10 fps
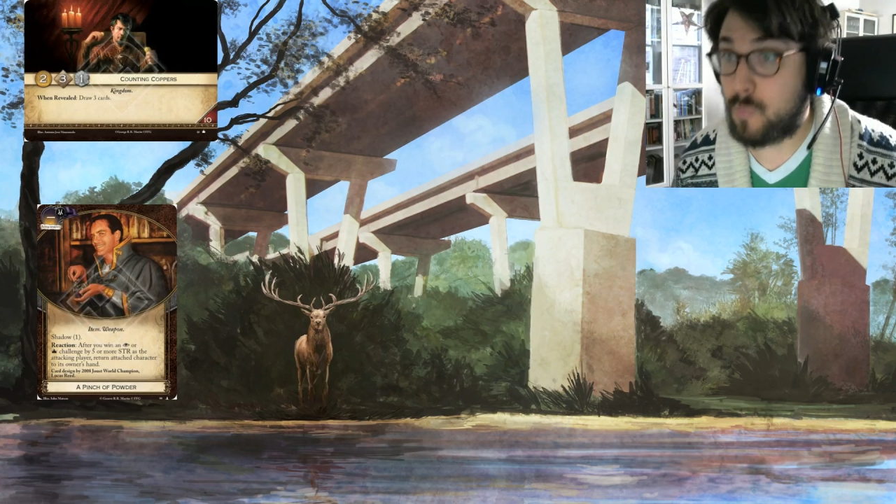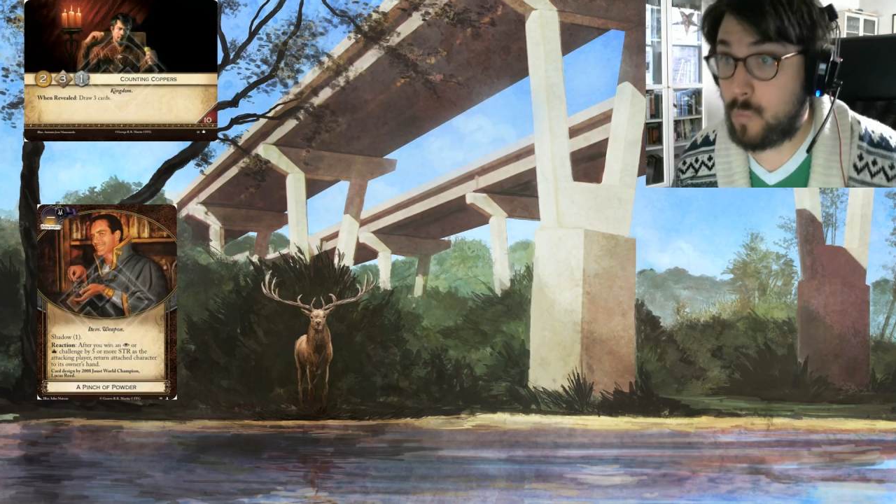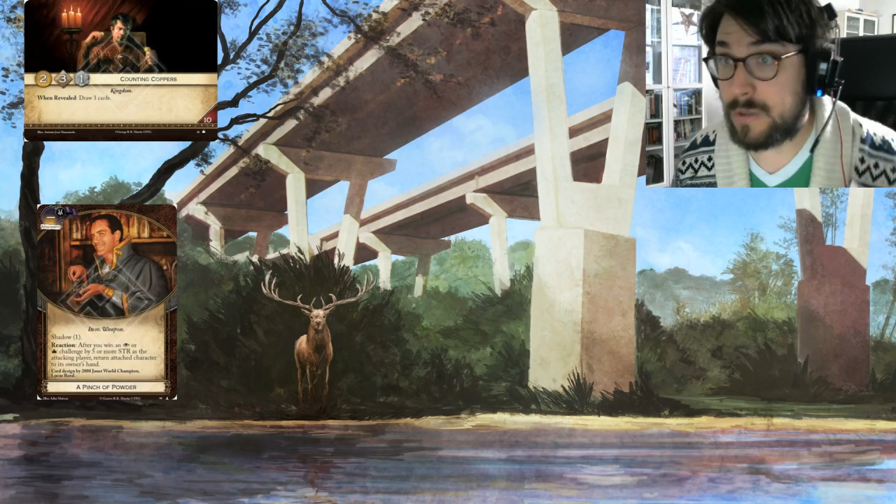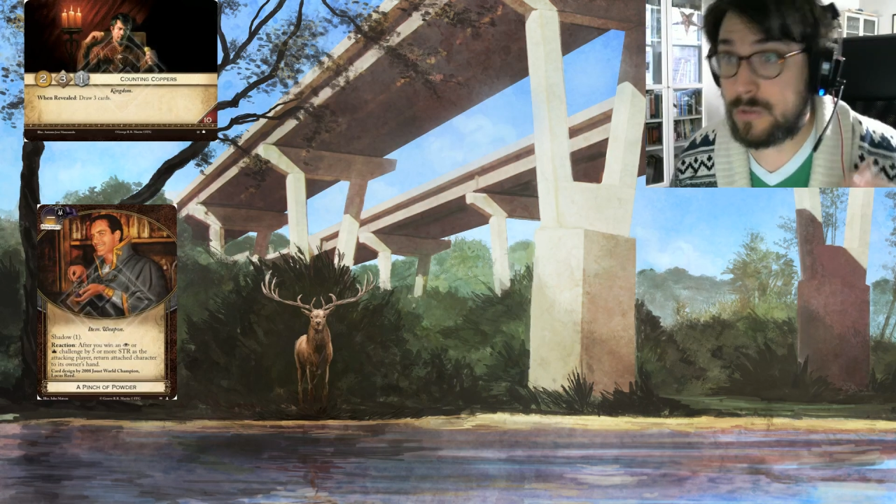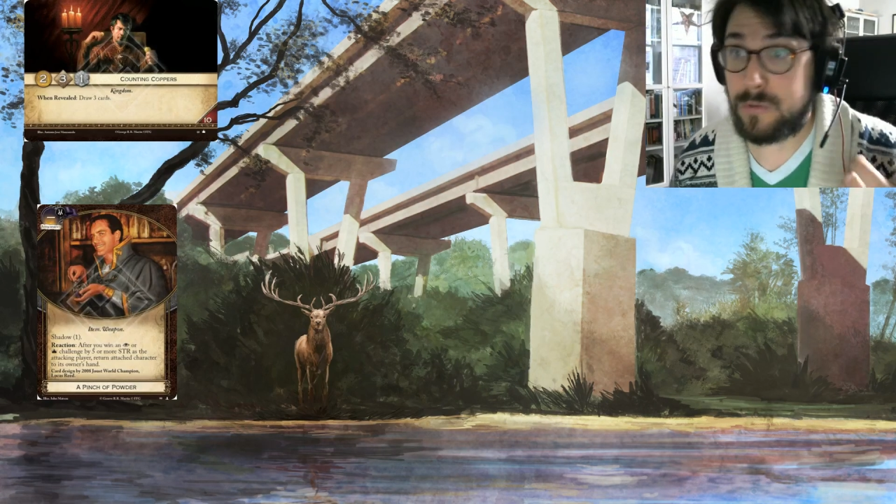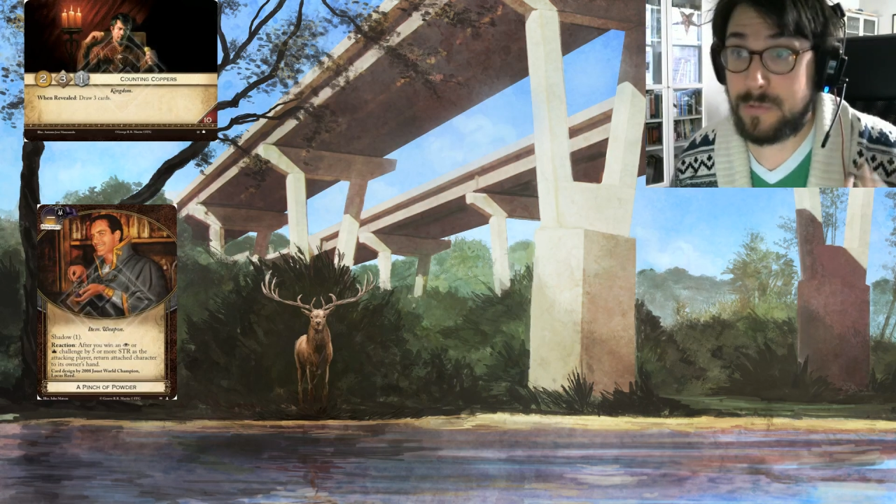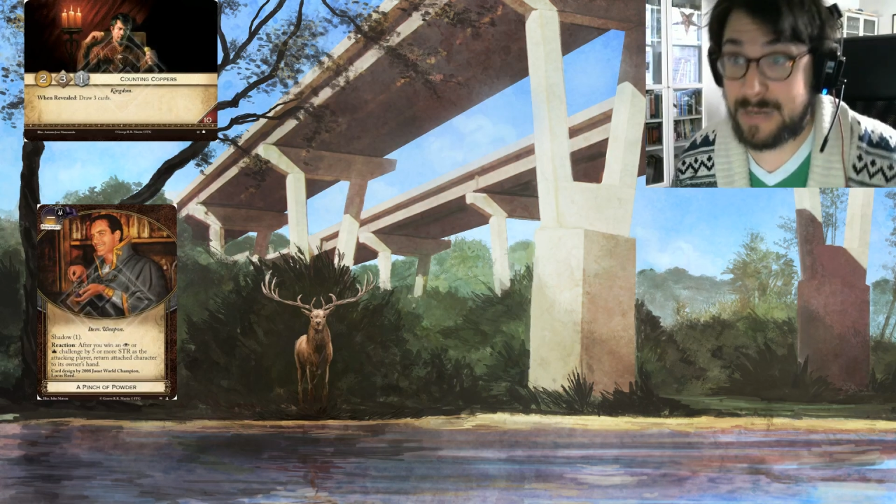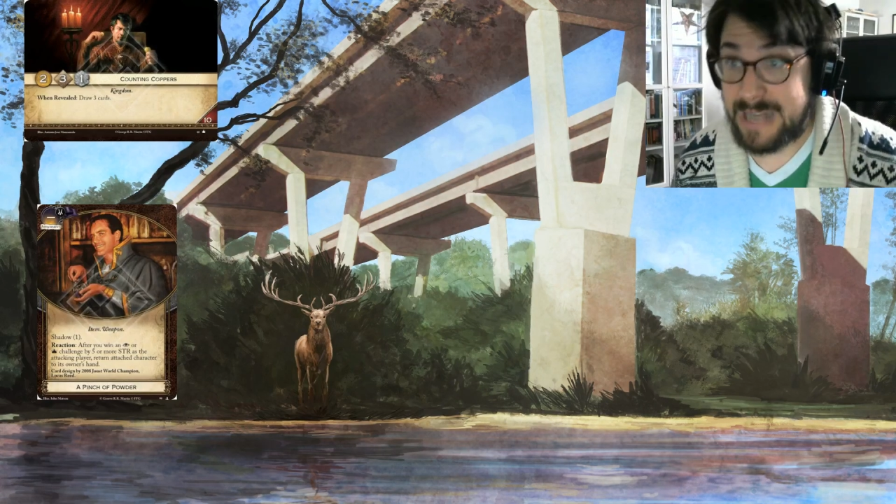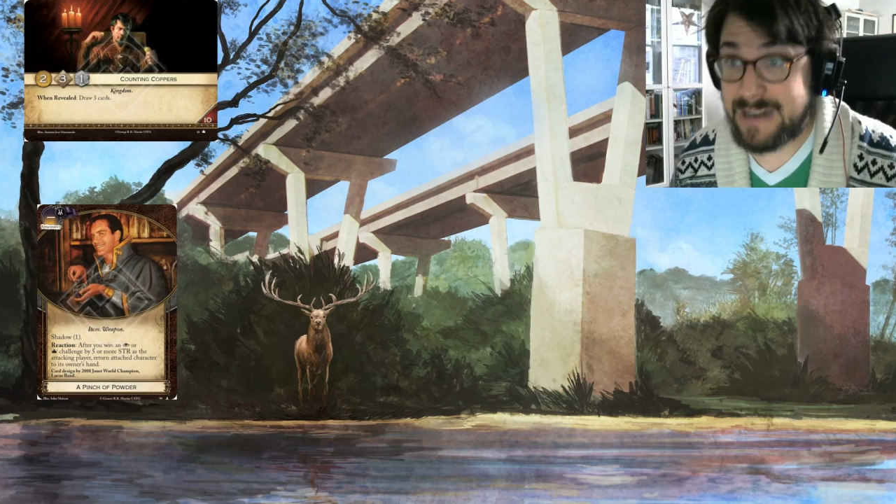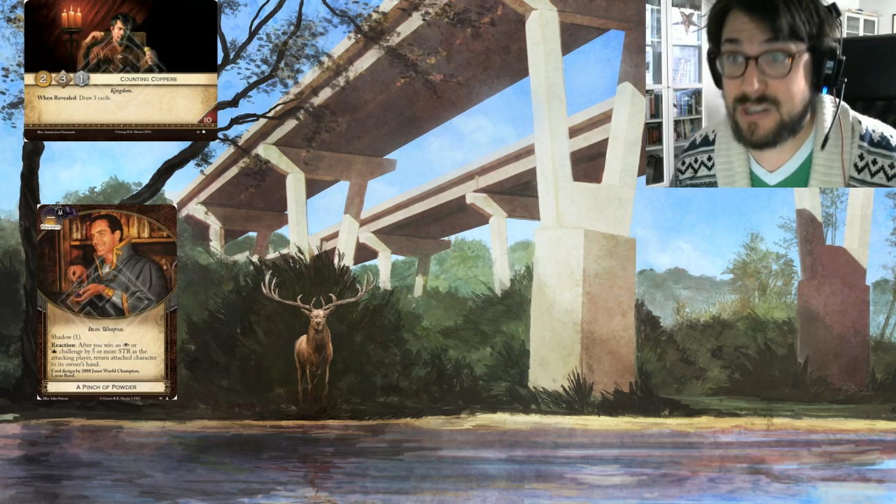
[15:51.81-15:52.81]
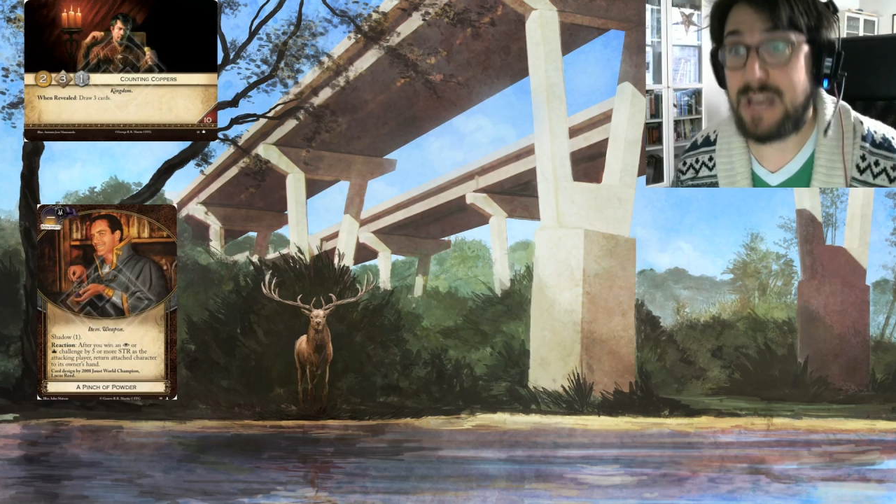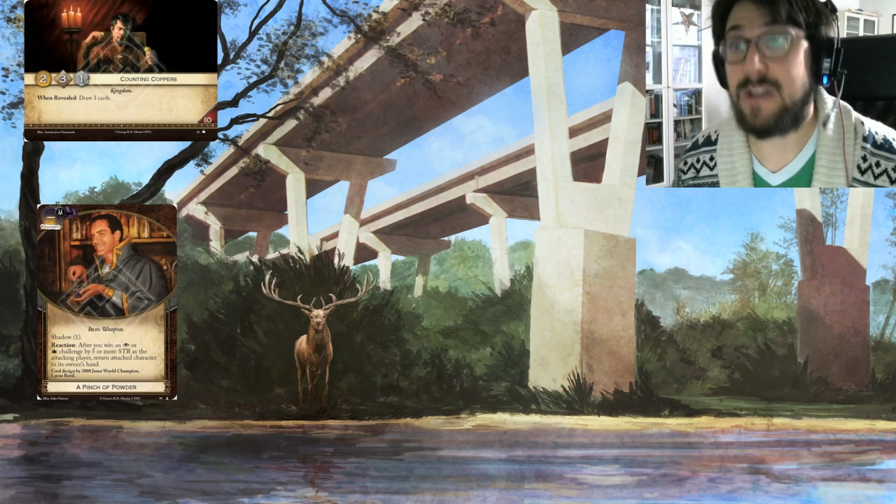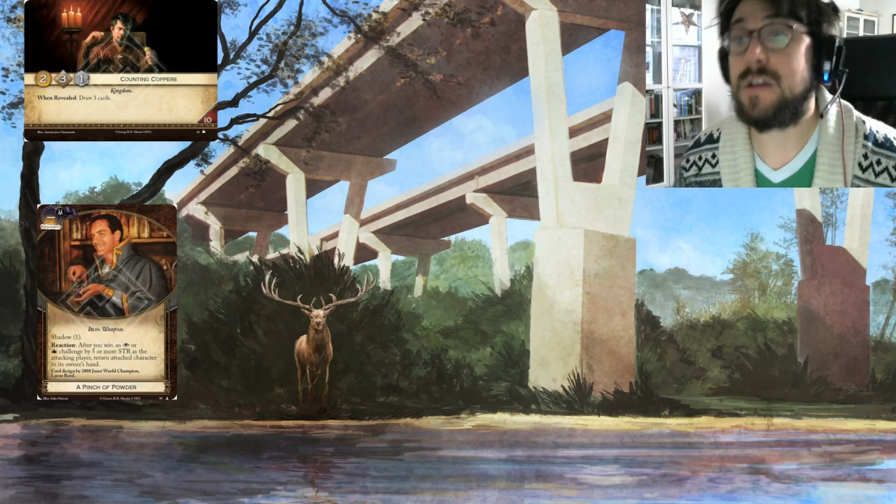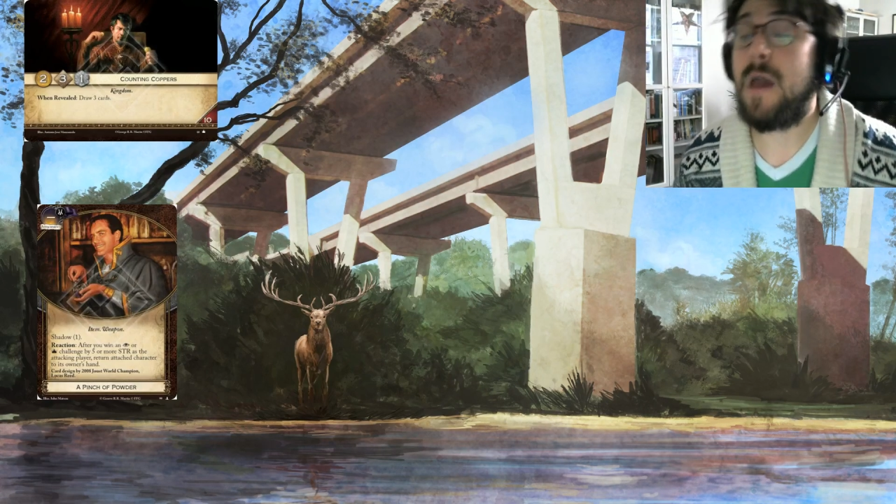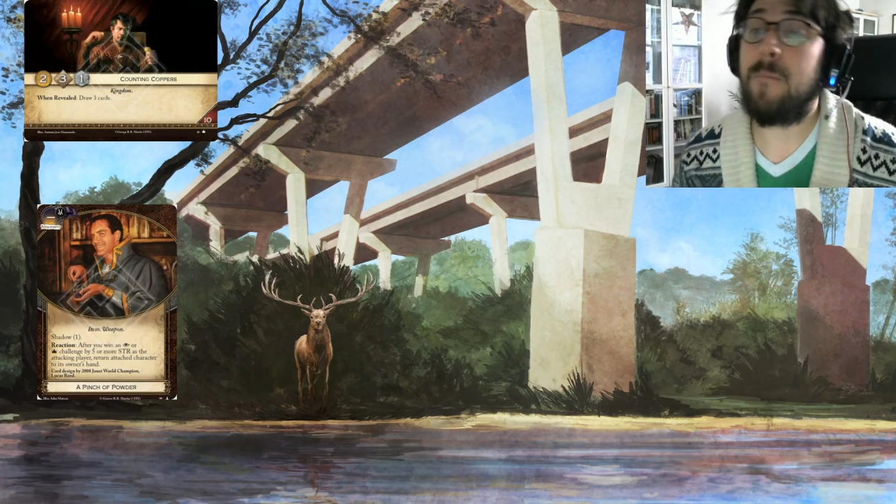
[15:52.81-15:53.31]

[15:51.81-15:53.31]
1 gold to bring it out of shadows.